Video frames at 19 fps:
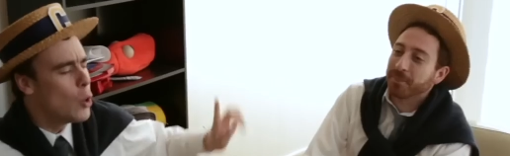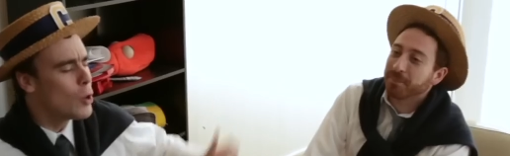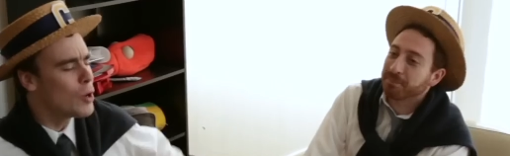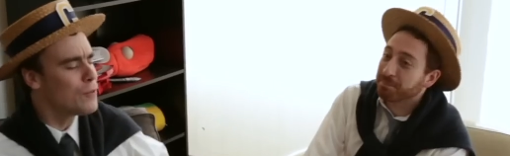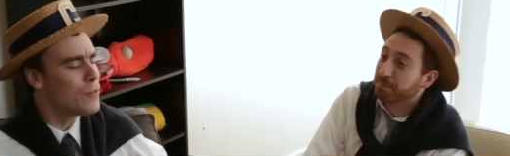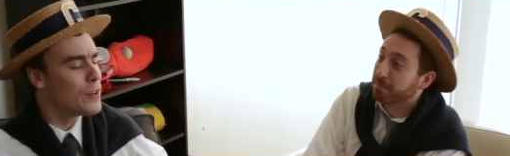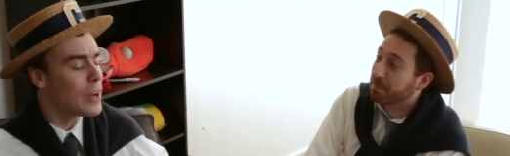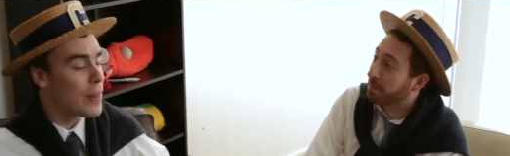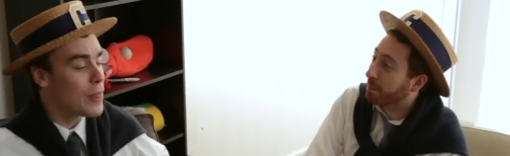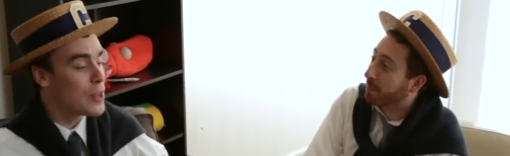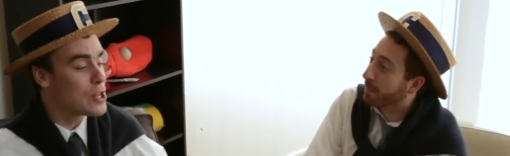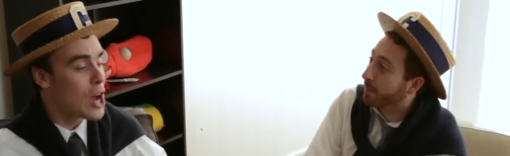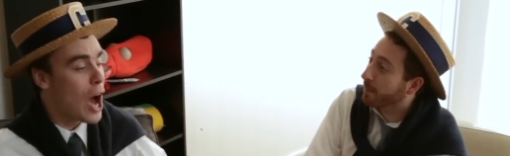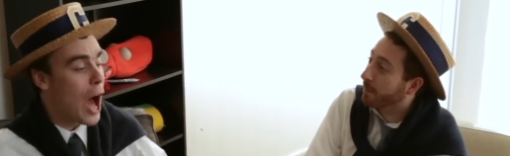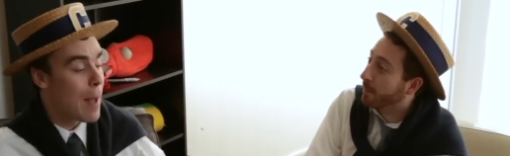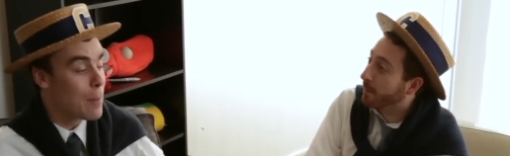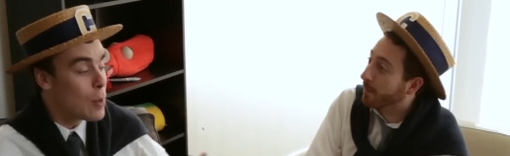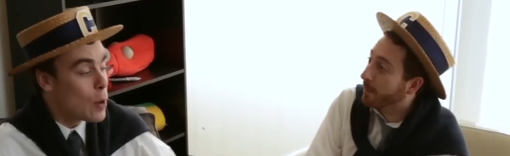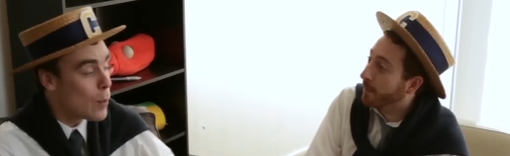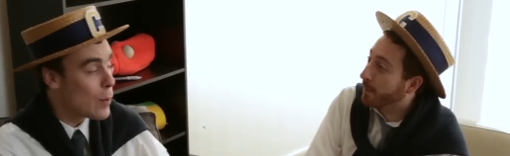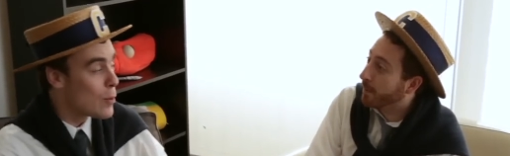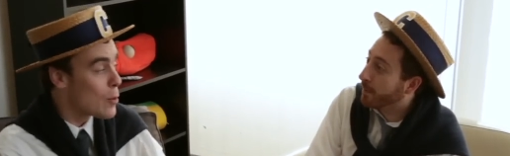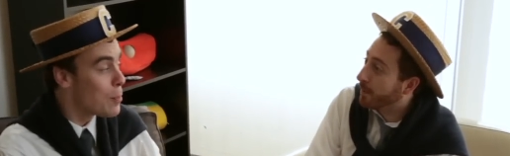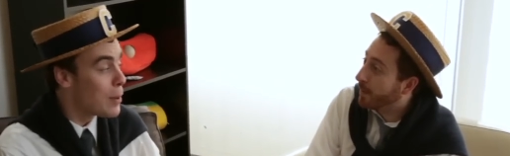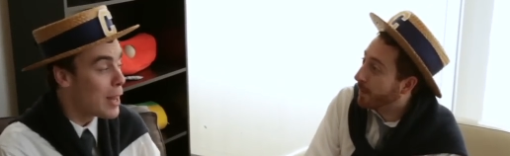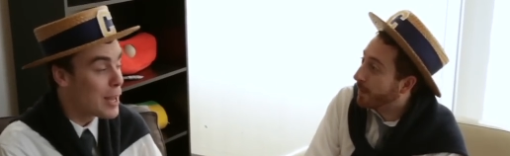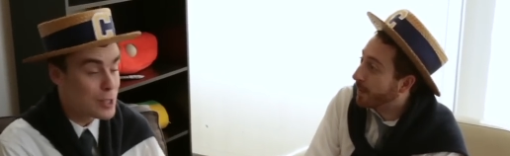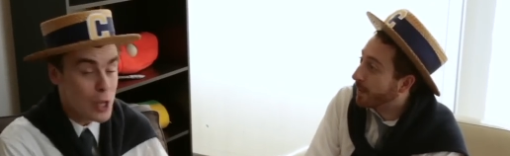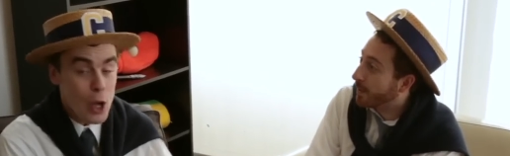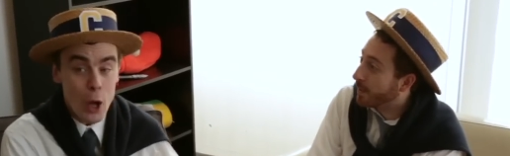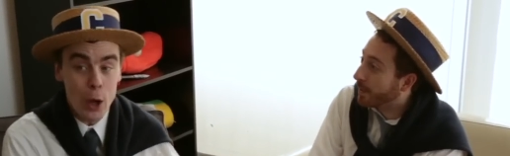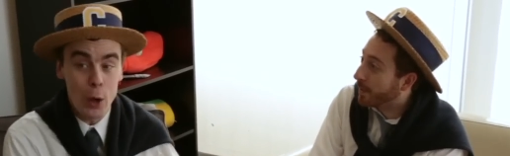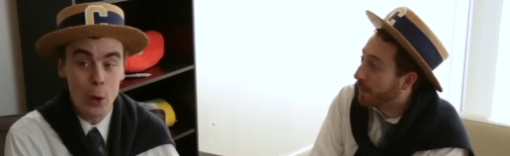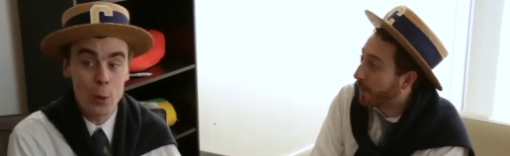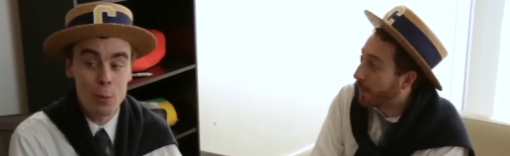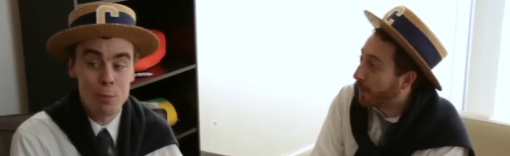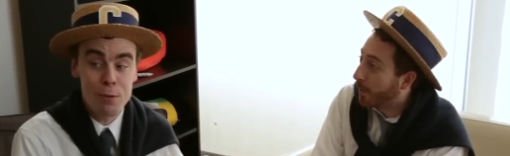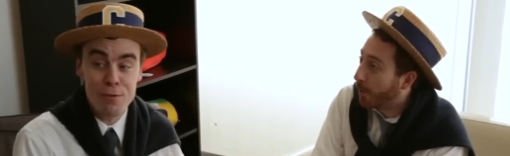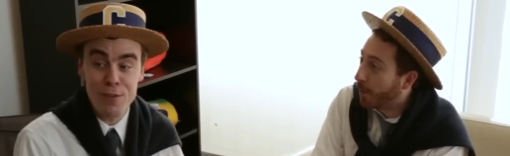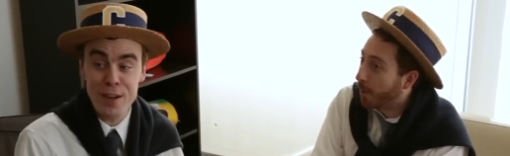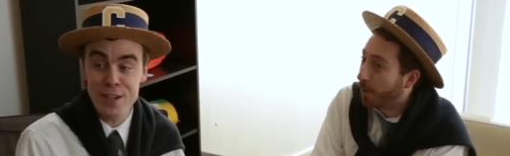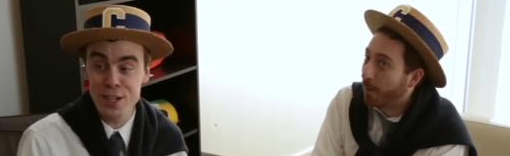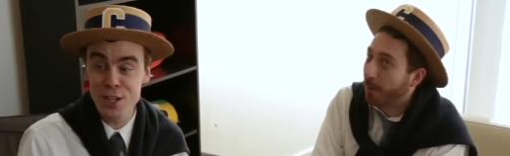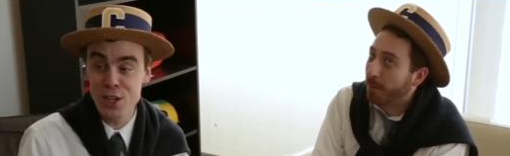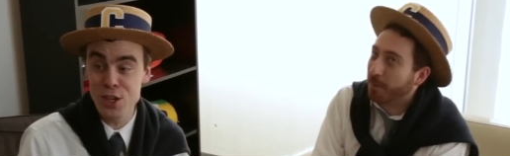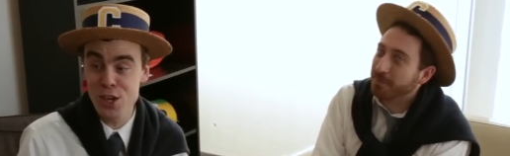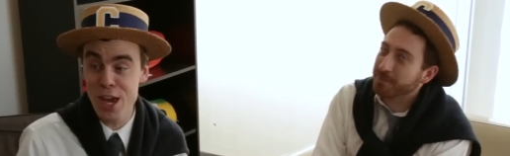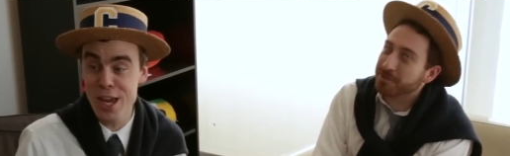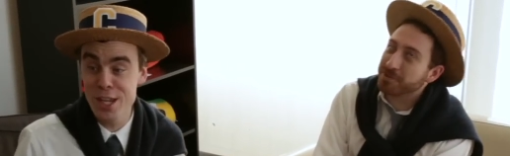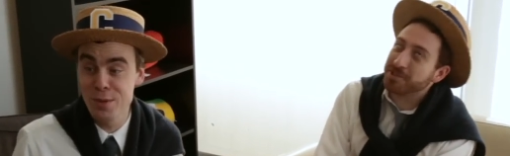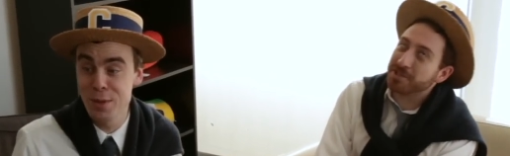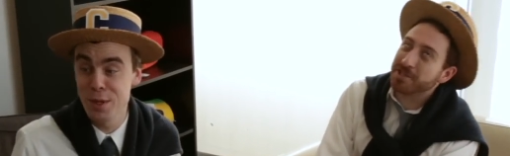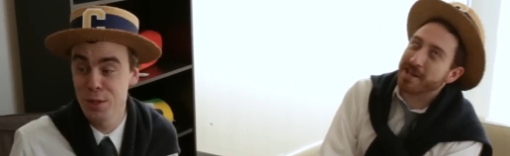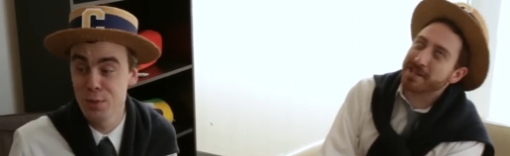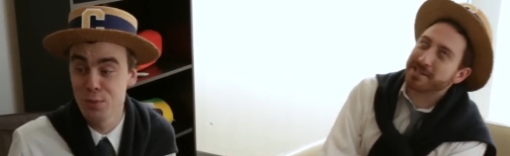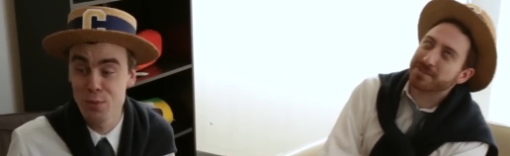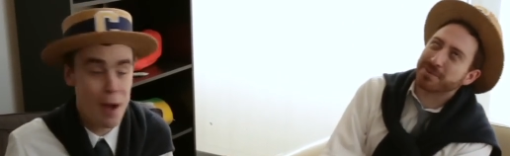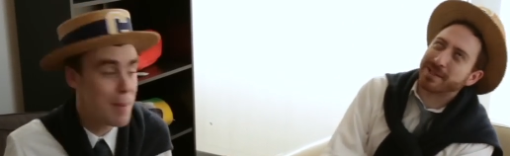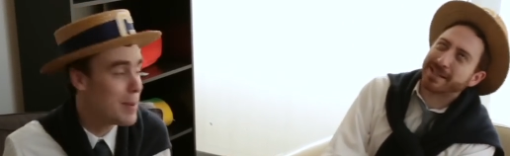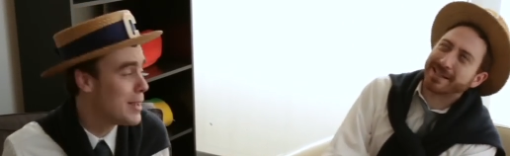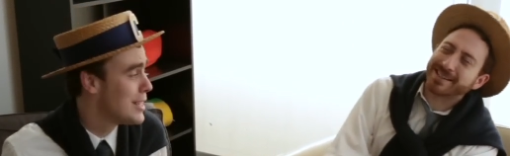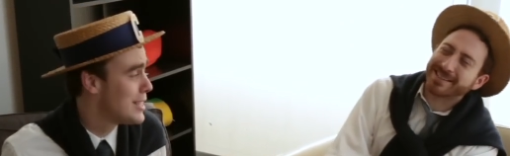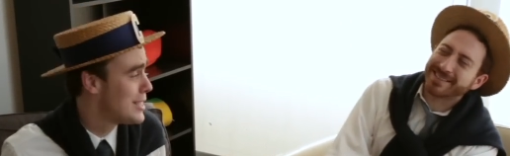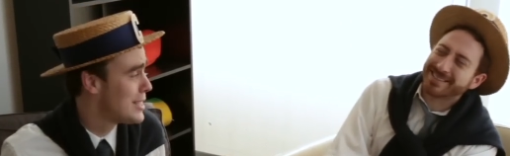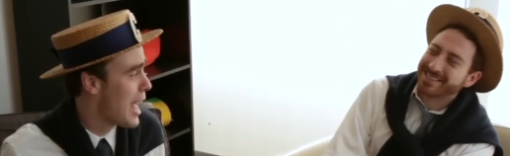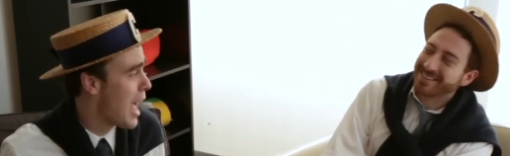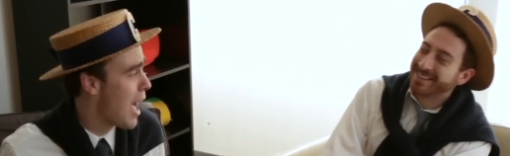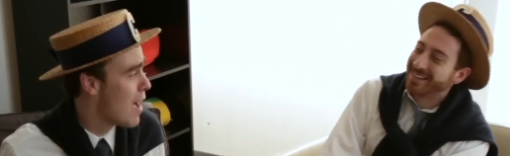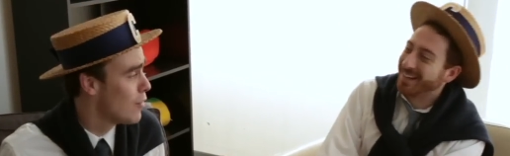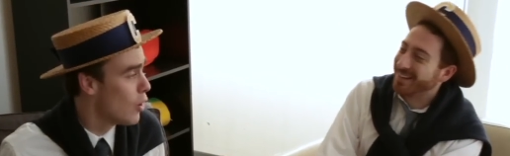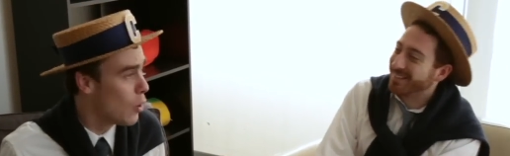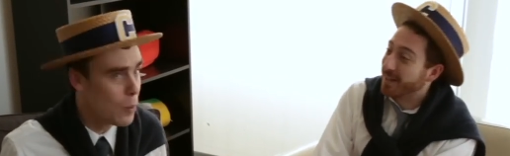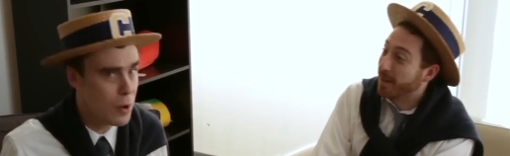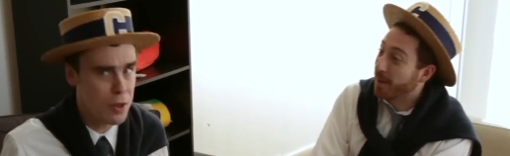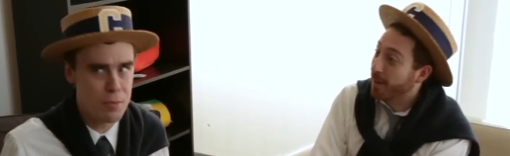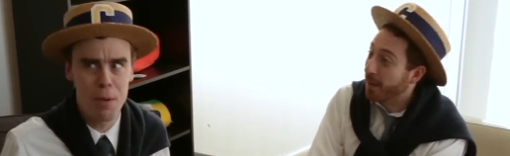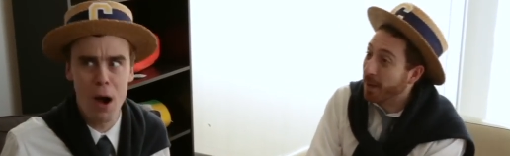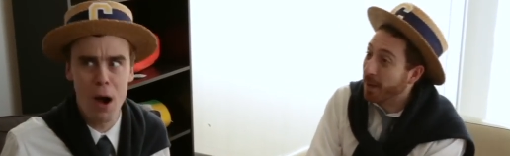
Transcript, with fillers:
Speaker 1: who could forget the time we replaced old Professor Cheswick's Cheswick? rubbing salve with